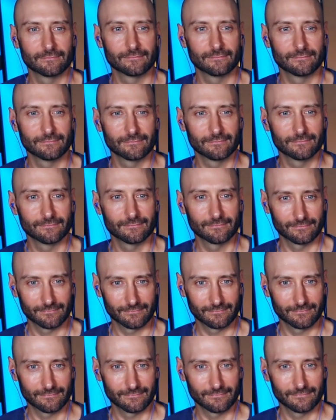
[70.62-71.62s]

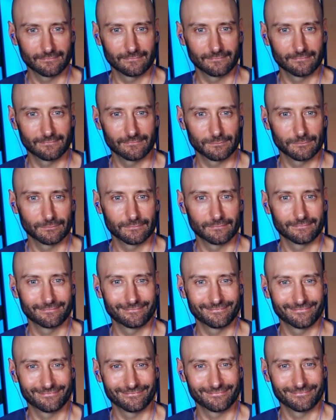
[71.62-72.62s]

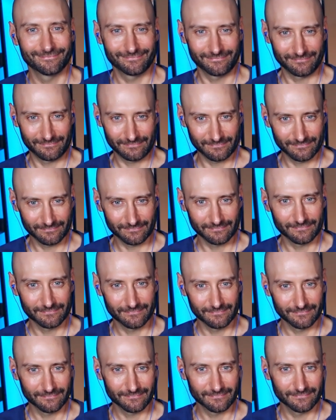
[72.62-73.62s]

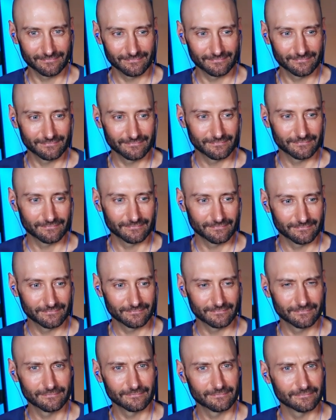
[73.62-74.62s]

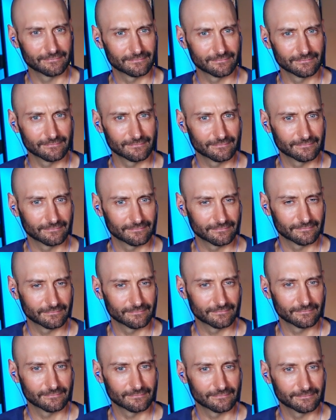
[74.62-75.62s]

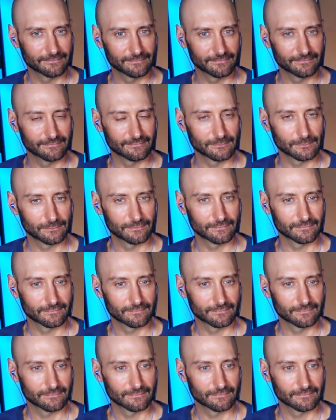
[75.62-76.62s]

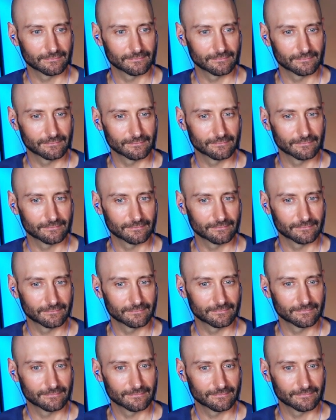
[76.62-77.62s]

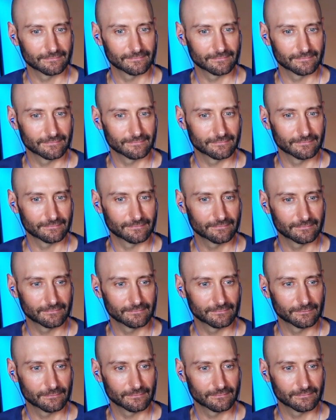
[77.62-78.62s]
[no speech]